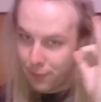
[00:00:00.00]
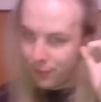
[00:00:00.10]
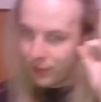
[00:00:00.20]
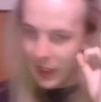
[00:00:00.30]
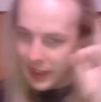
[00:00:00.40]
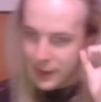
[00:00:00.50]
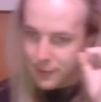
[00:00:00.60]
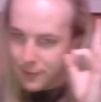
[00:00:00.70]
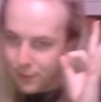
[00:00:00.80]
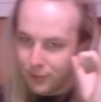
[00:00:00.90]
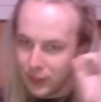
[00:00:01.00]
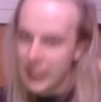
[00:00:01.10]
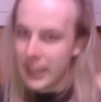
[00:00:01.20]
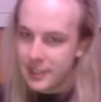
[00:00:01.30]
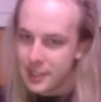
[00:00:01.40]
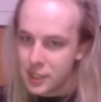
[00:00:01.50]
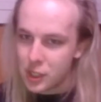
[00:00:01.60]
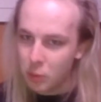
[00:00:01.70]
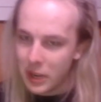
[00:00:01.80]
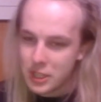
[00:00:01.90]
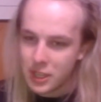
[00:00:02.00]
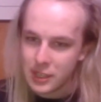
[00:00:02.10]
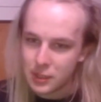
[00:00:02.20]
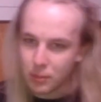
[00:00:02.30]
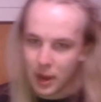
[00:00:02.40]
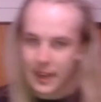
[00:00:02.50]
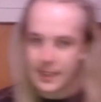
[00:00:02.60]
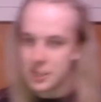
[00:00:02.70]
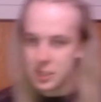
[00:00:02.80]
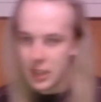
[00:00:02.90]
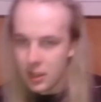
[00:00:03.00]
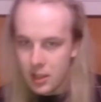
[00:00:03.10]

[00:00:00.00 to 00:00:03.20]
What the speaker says: like he flicked a switch in his brain. He's just like,